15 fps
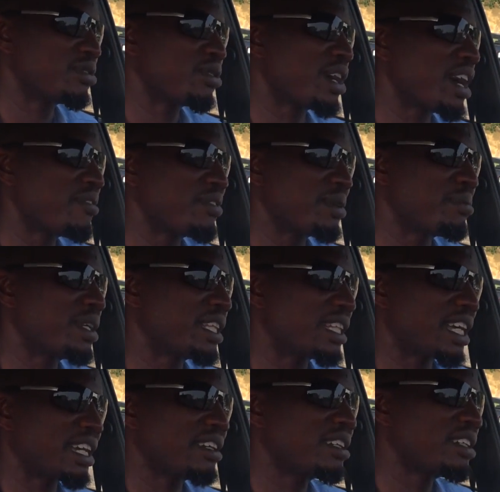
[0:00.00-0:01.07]
will have a
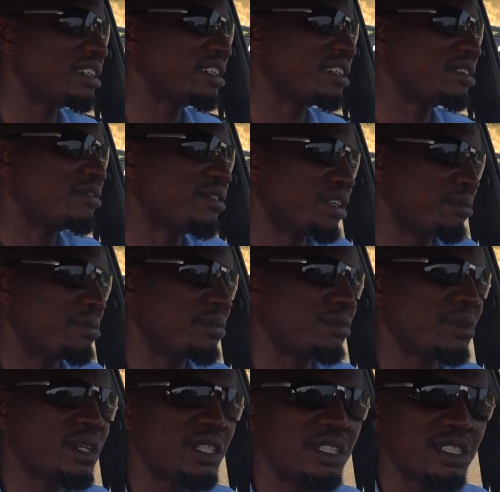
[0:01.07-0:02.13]
better grip
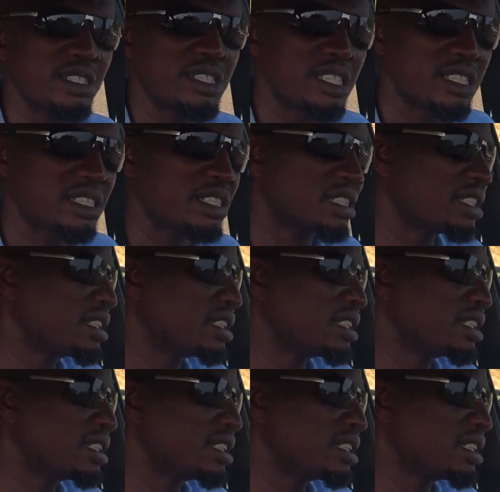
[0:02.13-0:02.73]
on the disc.